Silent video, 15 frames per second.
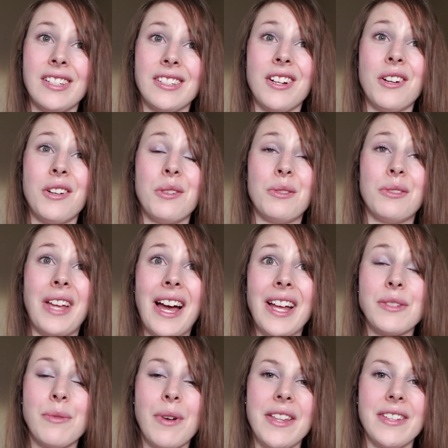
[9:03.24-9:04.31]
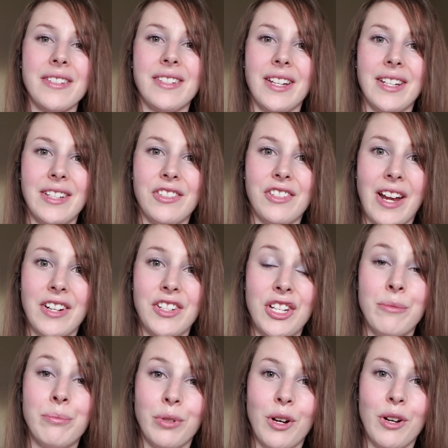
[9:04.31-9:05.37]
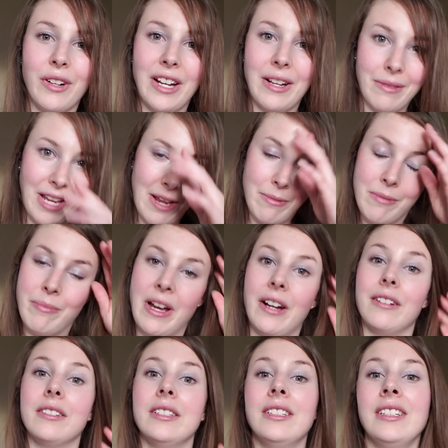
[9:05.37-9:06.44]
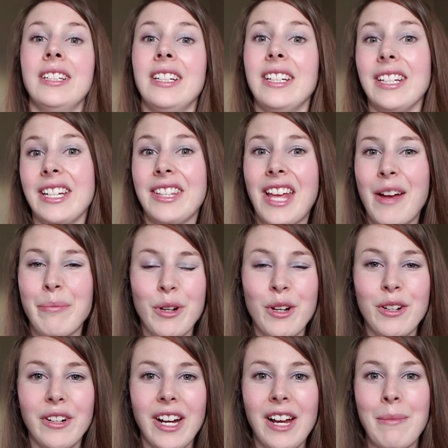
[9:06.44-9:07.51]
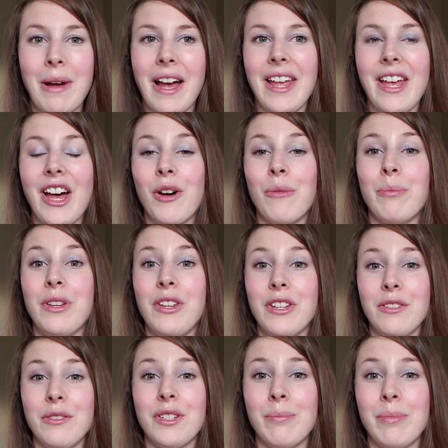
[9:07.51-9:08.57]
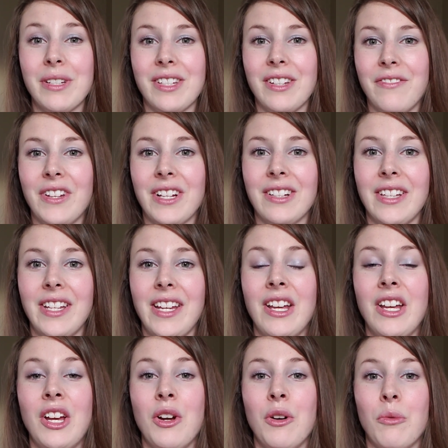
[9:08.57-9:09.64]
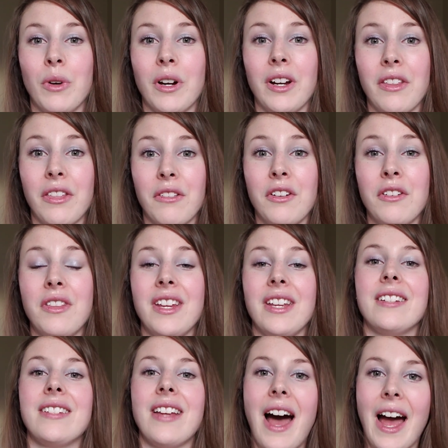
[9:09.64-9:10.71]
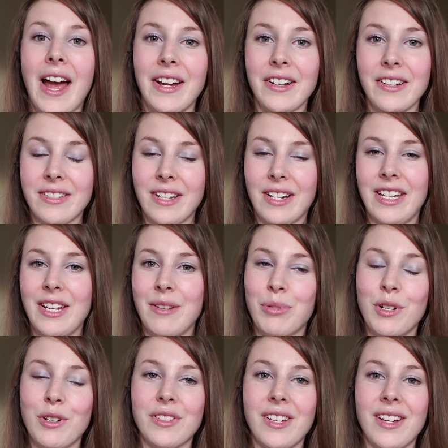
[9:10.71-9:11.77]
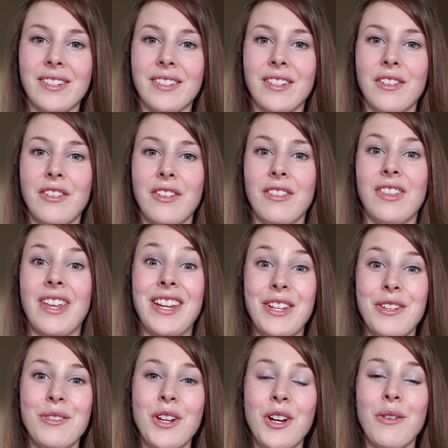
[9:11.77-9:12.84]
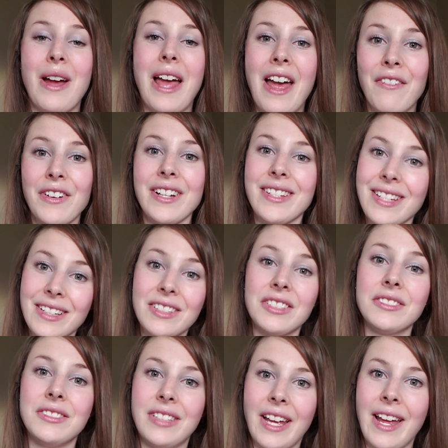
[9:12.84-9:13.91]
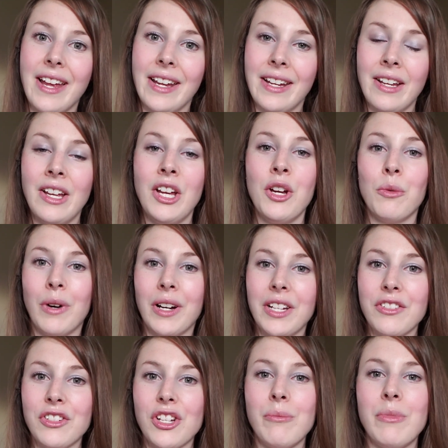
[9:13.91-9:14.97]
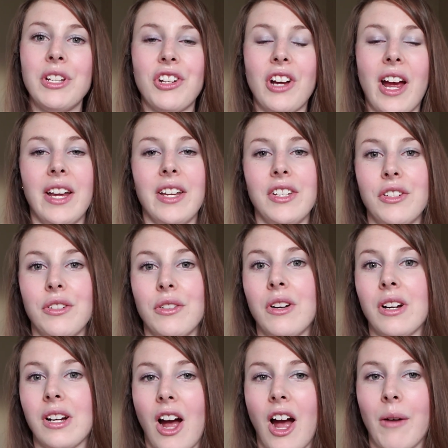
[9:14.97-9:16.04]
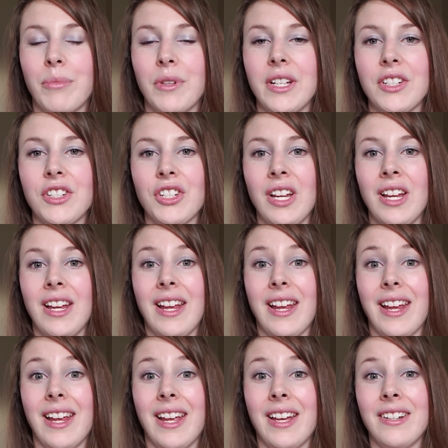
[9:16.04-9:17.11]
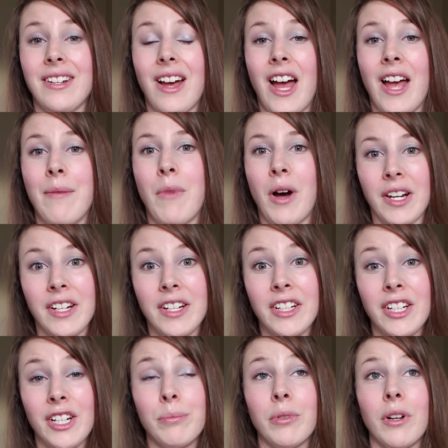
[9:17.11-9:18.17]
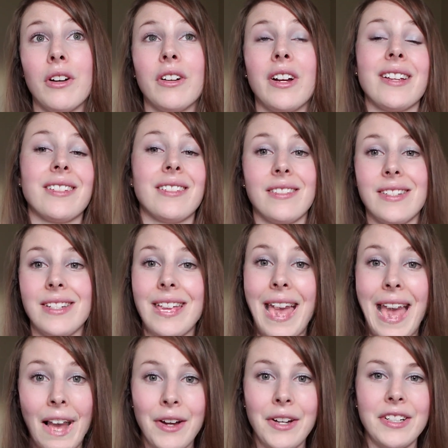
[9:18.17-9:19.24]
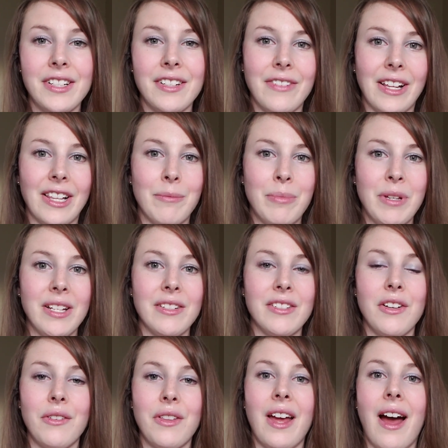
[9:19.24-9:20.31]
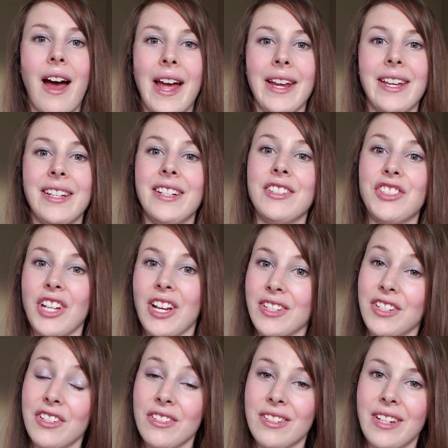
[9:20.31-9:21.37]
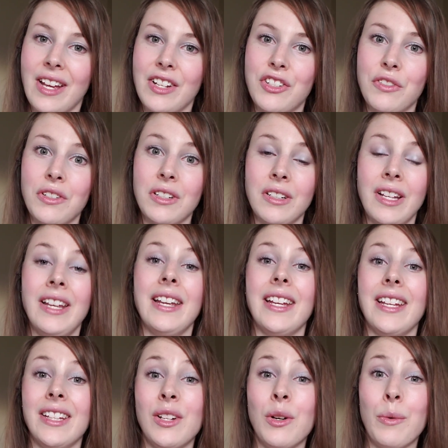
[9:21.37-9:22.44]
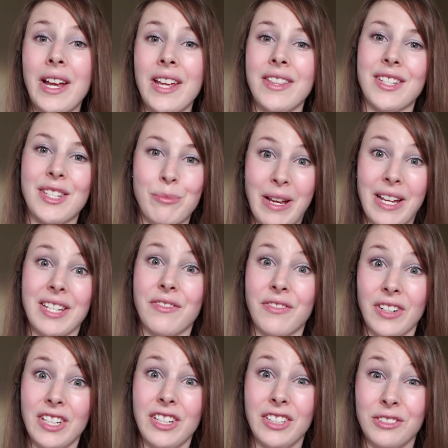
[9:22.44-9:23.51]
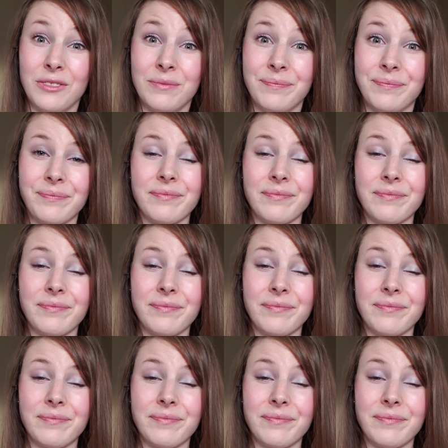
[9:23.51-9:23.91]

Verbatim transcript: So that's why the Study Strategy program came about. In that program, I help you specifically work through the entire studying process so that you know every single day what you should be trying to accomplish, and I monitor your progress and see how you're developing so that I can adjust your schedule in a way that's best for you.